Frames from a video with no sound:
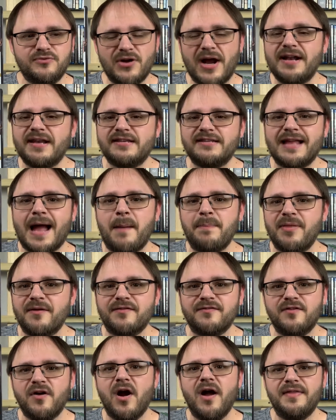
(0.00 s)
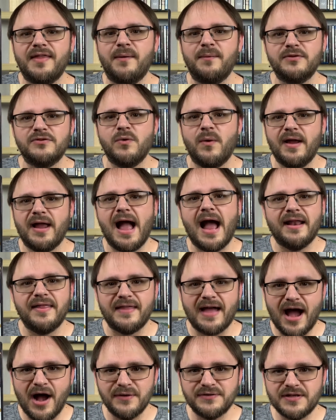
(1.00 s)
try to stop the fraud that was going on
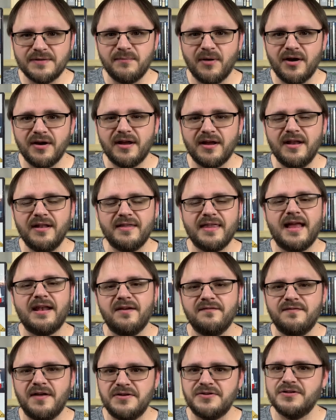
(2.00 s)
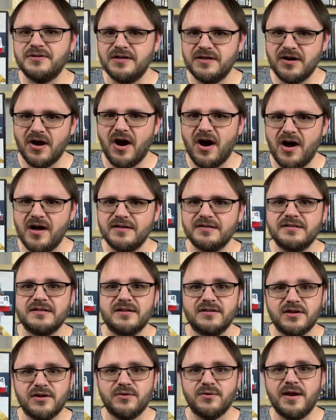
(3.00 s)
in the housing market that eventually
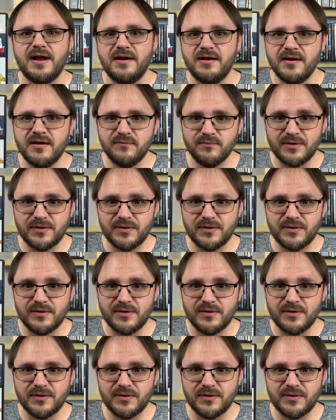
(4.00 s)
caused the Great